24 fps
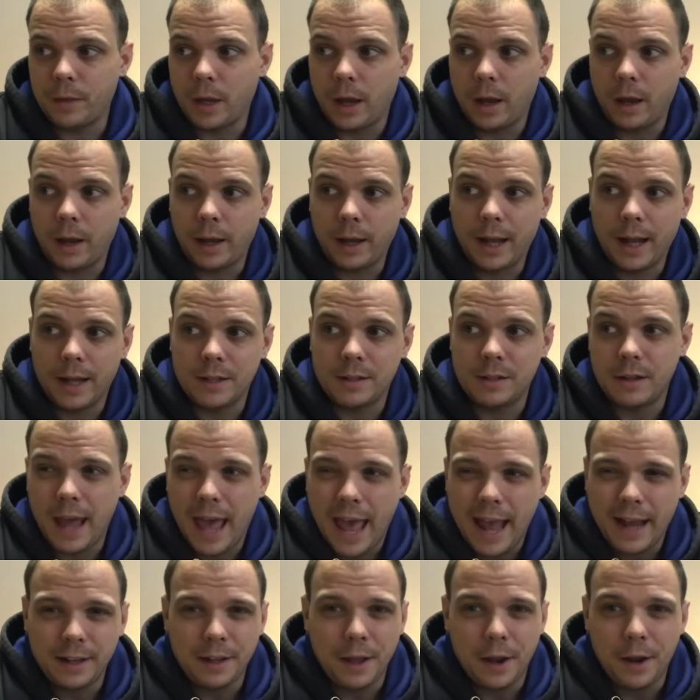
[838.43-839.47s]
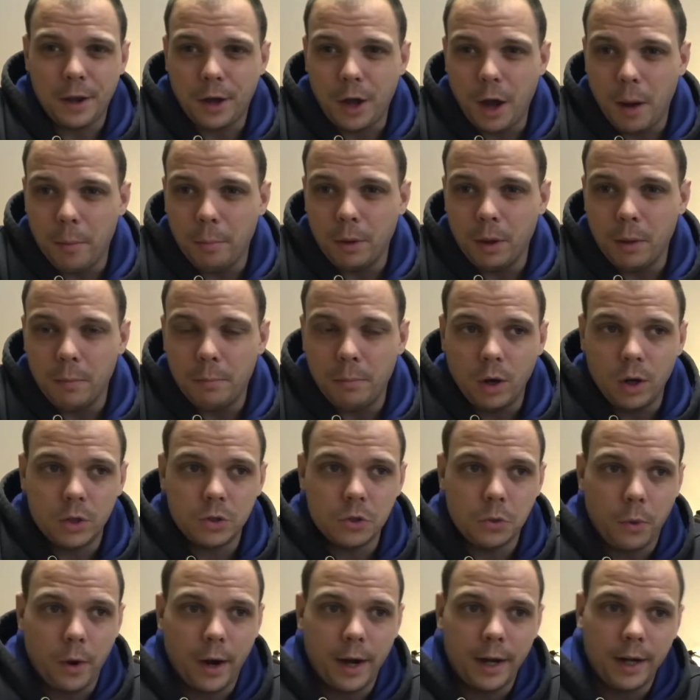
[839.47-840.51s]
I got snagged on a couple of
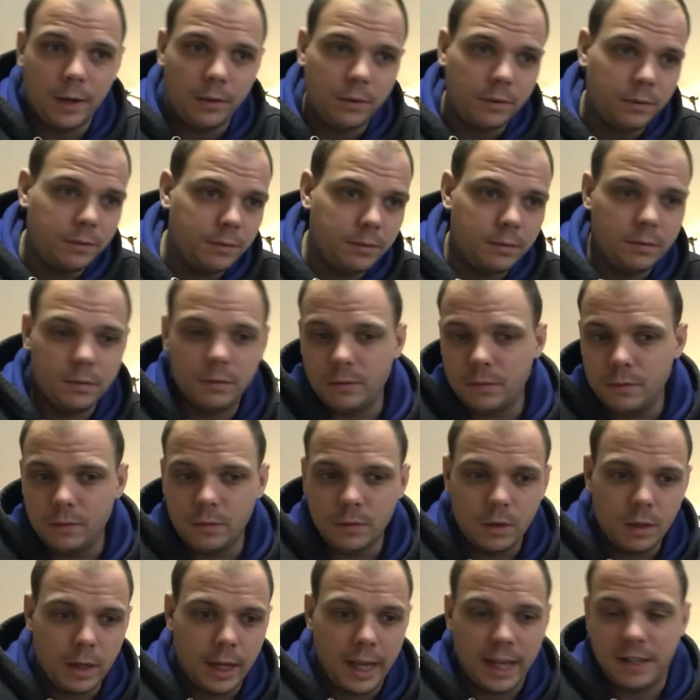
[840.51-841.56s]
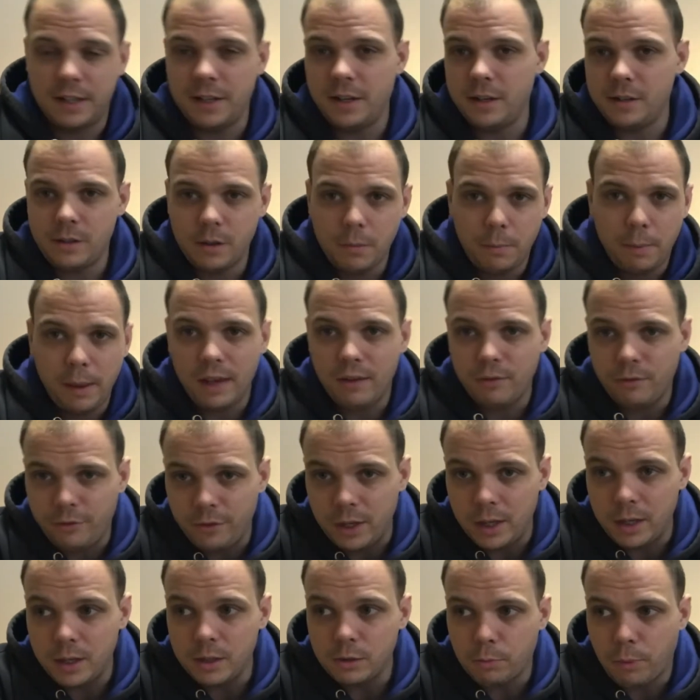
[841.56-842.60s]
books where I didn't anticipate
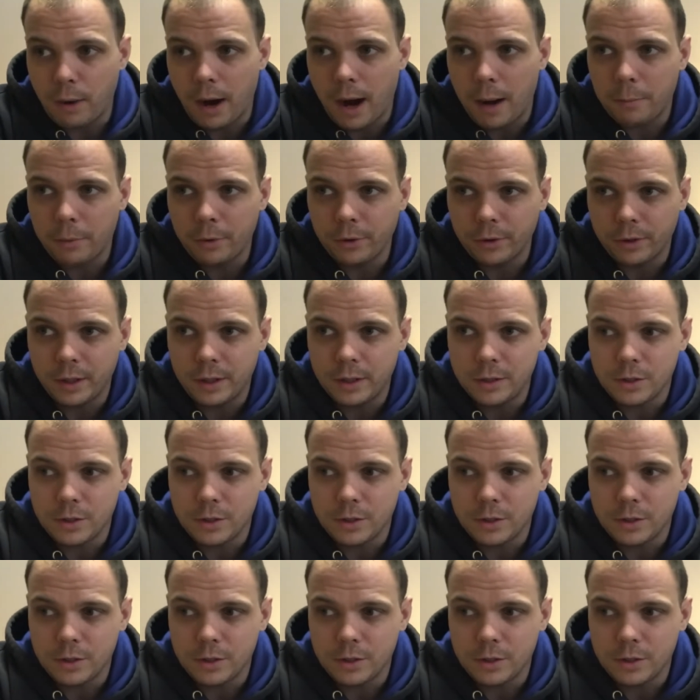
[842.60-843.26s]
fees properly.